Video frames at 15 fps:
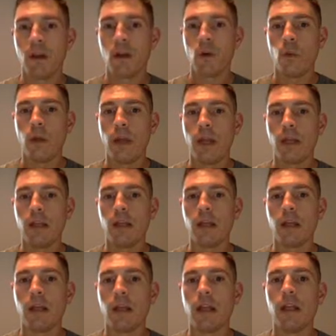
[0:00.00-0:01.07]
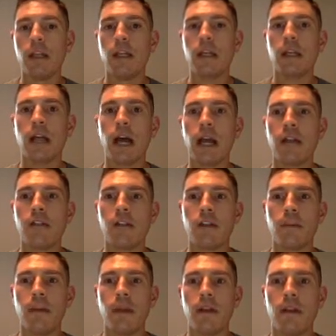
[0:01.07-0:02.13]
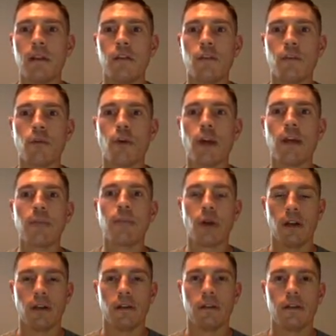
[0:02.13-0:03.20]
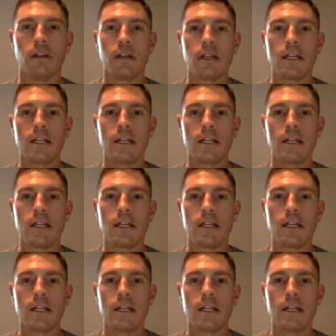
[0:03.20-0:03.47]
When India got its independence from Great Britain,